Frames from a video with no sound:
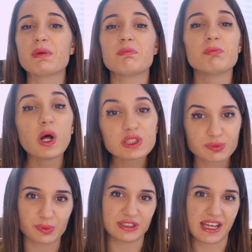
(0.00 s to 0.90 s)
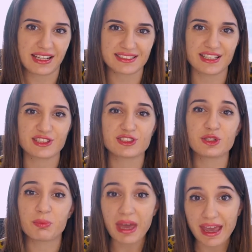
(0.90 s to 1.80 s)
be multiple taxes
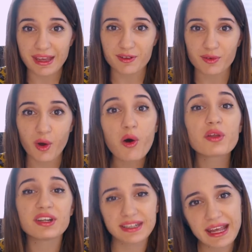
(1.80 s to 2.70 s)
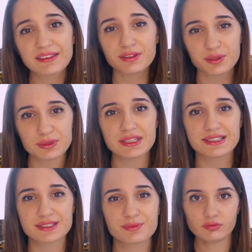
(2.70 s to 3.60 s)
to pay other than the
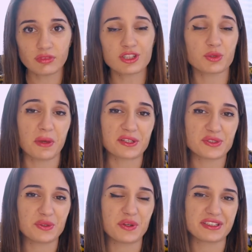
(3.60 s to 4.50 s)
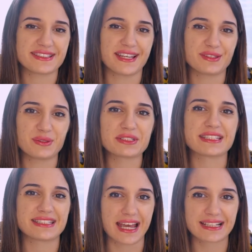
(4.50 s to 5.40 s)
duties. So make sure you understand the duties
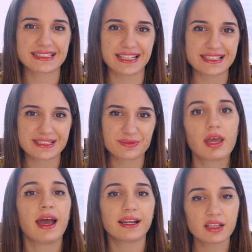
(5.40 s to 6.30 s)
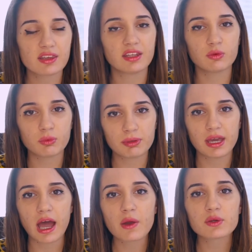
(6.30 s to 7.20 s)
and taxes. Another thing will be
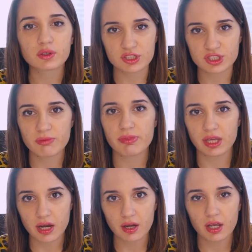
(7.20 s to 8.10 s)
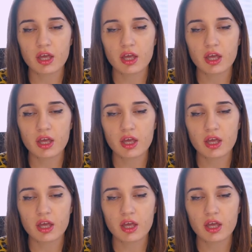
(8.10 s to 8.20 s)
how you're going to ship there,